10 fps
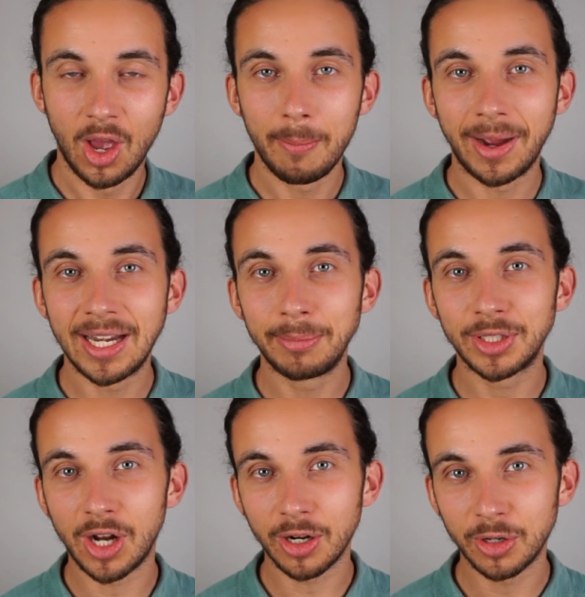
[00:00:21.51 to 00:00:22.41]
My name is
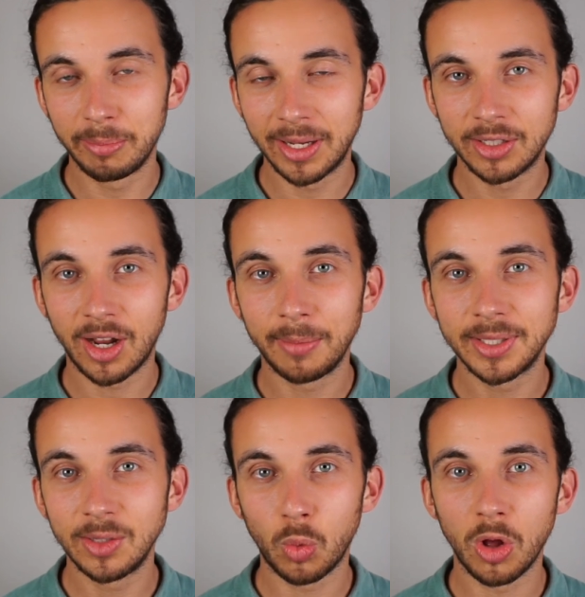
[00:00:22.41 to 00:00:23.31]
Dr. Ben
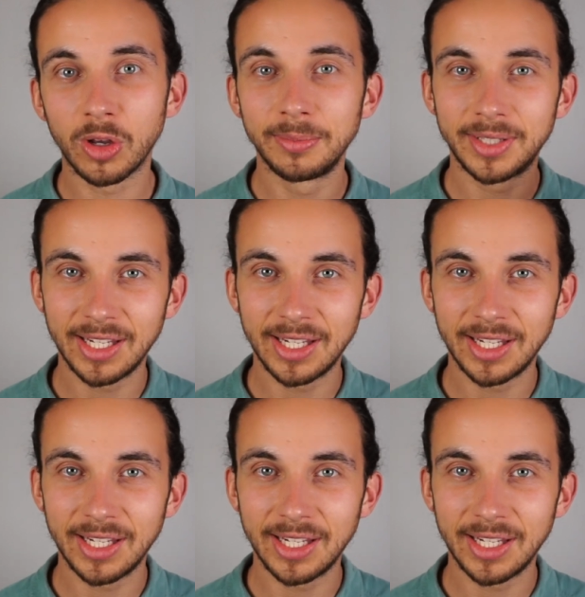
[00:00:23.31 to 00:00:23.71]
Thompson. Welcome to